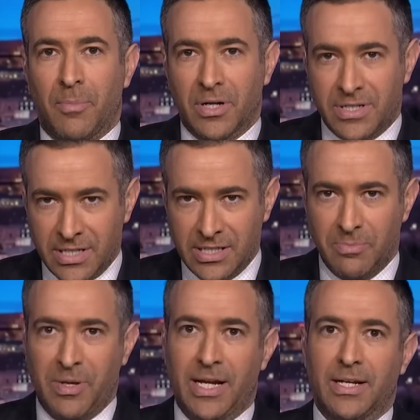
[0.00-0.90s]

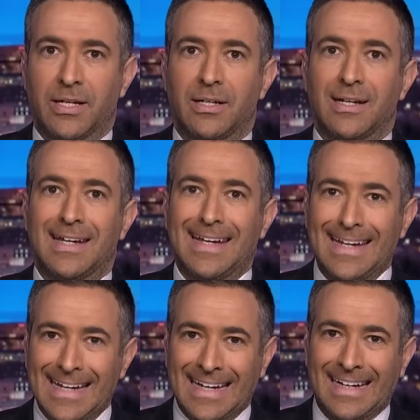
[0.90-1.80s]
participated
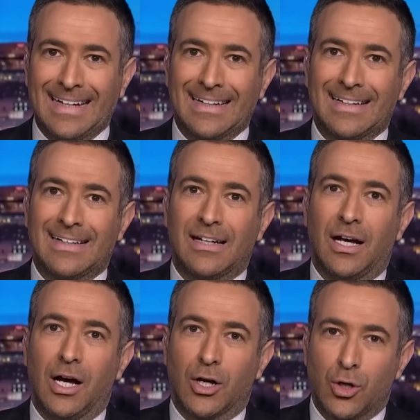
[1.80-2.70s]
in
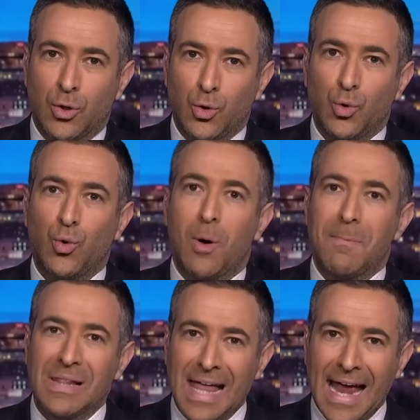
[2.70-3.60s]
a coup
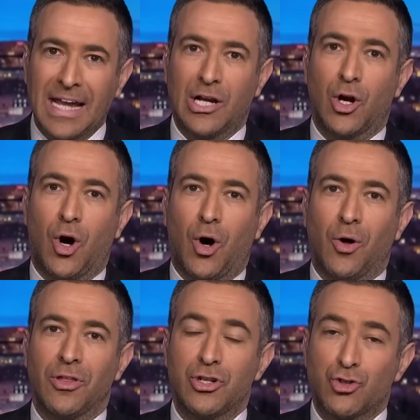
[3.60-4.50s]
planning
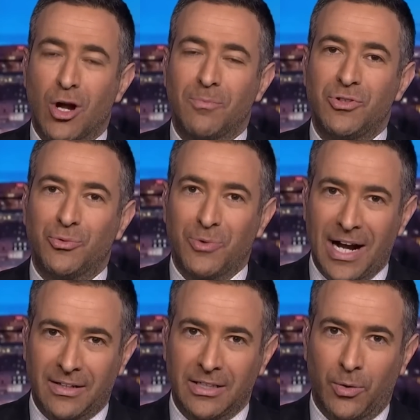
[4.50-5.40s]
call that Trump
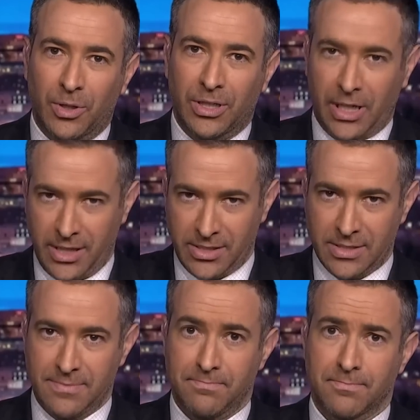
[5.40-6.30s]
directly organized.